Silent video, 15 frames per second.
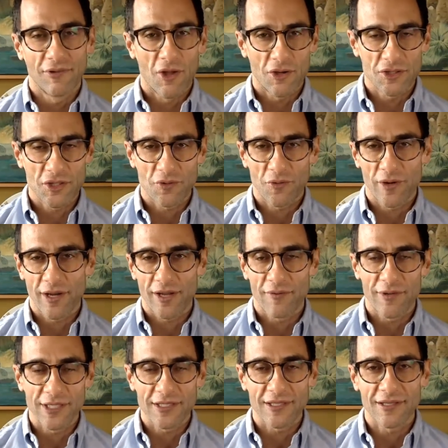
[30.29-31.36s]
Long story,
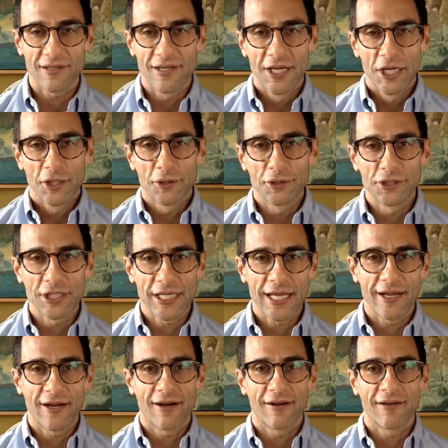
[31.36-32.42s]
went to urgent
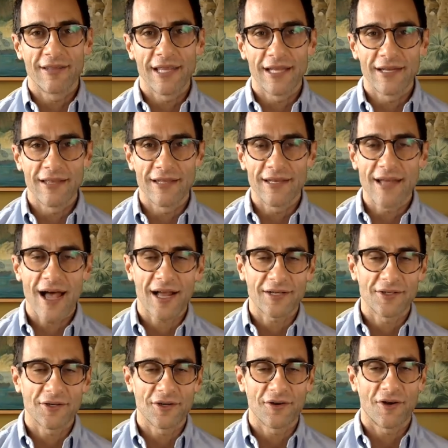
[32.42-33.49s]
care and then to the
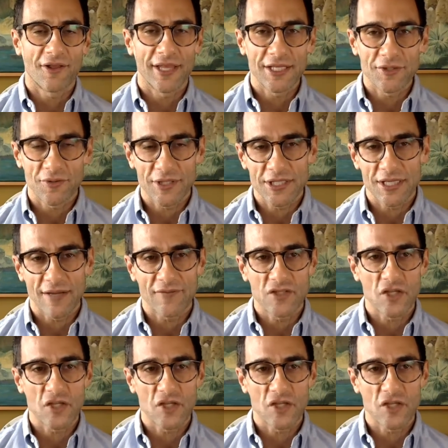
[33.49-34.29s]
doctor, all that sort of stuff.